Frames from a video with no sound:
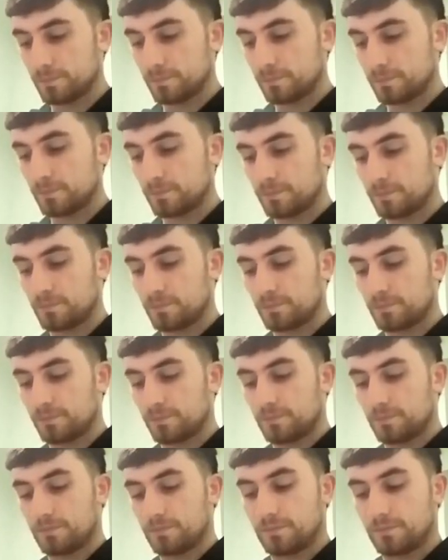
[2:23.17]

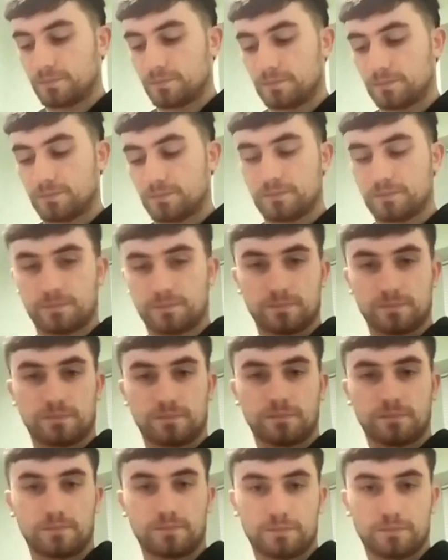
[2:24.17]

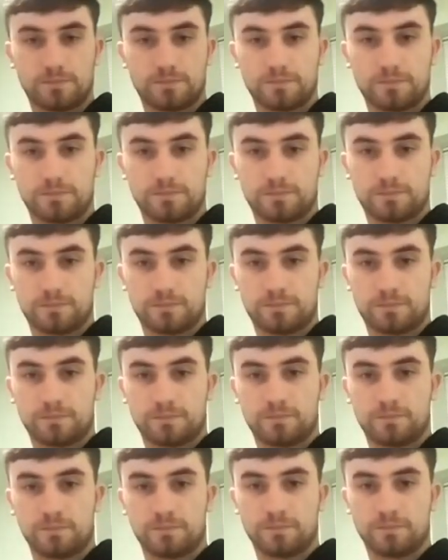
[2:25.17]

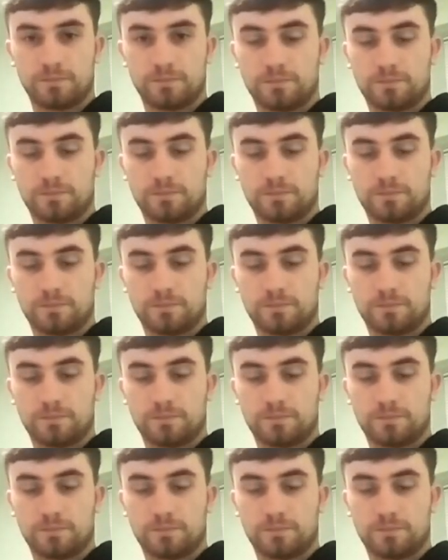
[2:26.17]
(silent)